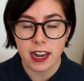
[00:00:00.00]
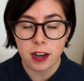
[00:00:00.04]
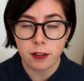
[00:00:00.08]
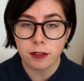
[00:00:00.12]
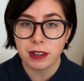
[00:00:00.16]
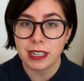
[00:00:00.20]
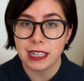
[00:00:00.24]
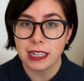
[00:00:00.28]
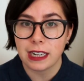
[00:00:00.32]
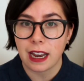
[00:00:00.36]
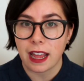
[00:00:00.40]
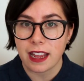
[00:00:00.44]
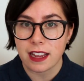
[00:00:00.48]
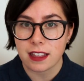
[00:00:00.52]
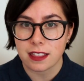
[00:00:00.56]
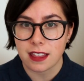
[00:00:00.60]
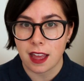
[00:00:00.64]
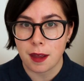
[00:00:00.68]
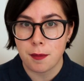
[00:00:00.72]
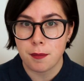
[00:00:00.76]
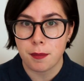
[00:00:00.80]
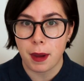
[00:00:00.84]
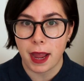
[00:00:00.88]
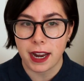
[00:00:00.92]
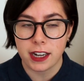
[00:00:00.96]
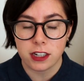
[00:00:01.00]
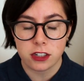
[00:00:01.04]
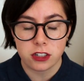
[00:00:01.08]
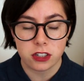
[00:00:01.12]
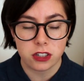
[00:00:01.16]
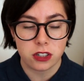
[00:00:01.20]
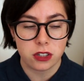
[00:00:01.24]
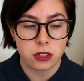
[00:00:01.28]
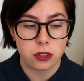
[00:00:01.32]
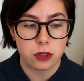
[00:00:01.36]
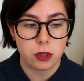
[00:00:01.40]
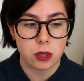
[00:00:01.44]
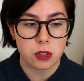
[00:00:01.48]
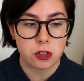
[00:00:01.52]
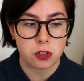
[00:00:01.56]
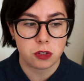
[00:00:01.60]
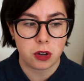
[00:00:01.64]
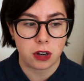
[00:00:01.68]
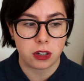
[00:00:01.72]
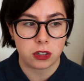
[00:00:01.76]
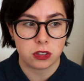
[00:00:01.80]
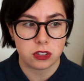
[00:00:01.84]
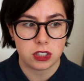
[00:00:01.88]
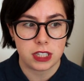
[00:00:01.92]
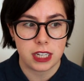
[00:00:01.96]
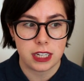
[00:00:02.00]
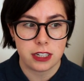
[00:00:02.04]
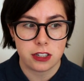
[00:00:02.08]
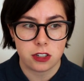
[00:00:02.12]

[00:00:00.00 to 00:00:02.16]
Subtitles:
and I really like them, but I do struggle to